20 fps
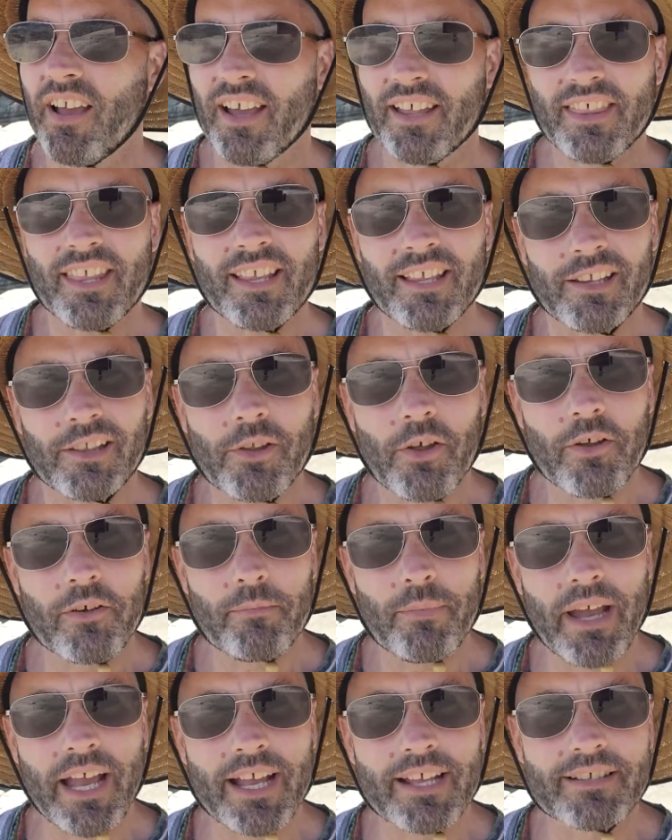I think, a lot
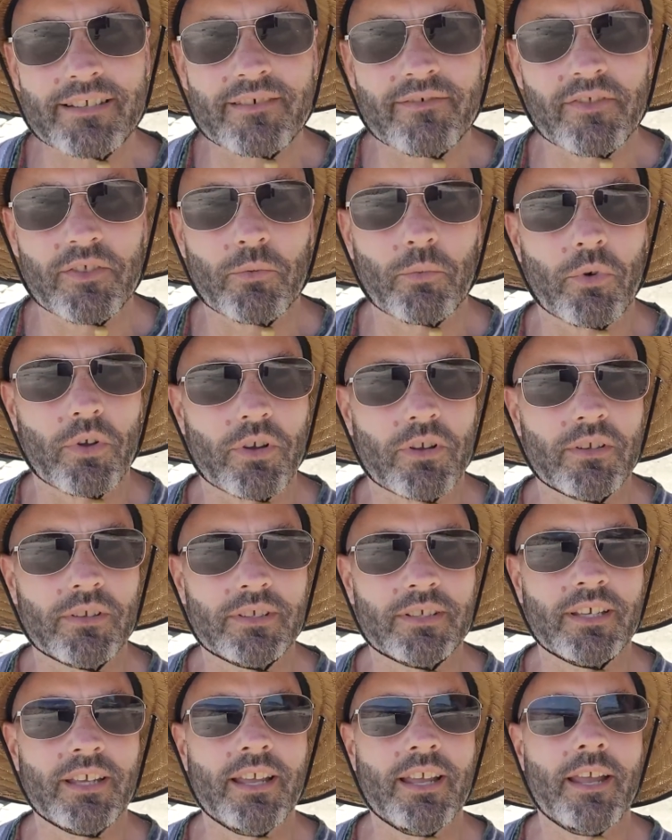of parts of the
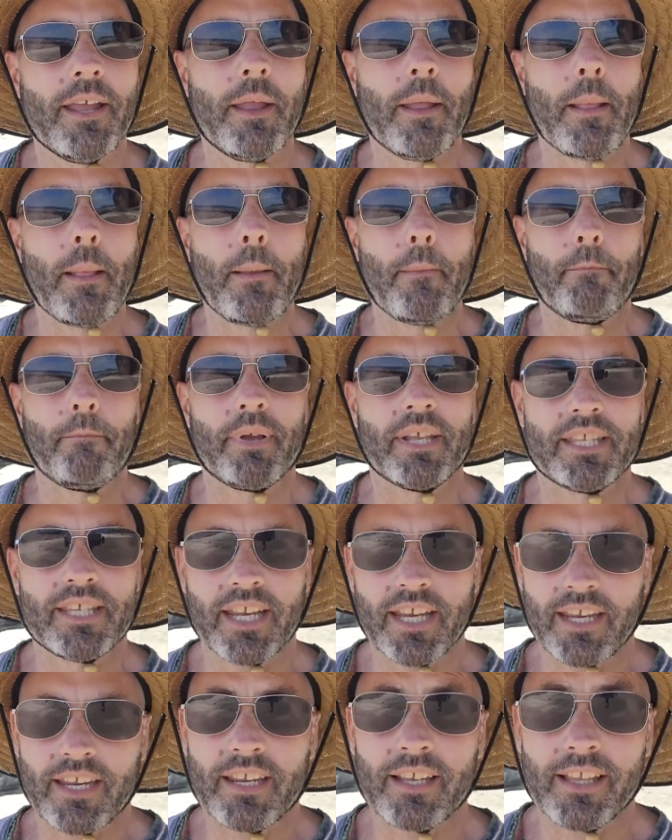world,
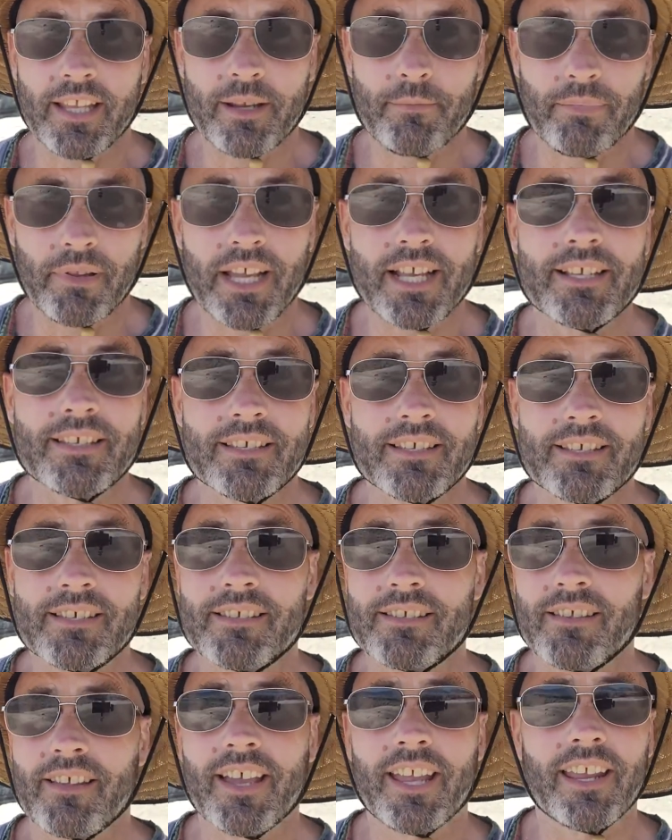particularly
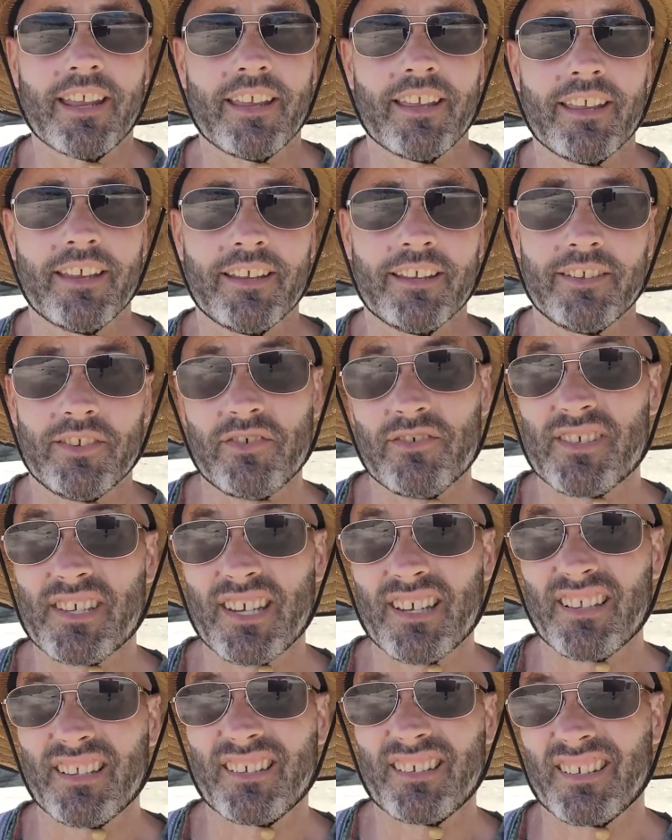places like New
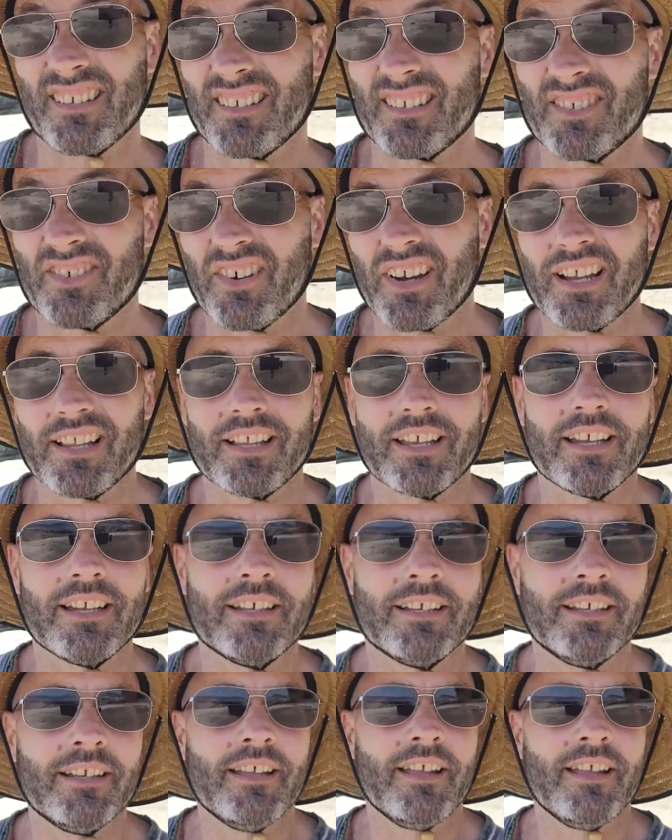Zealand and Australia,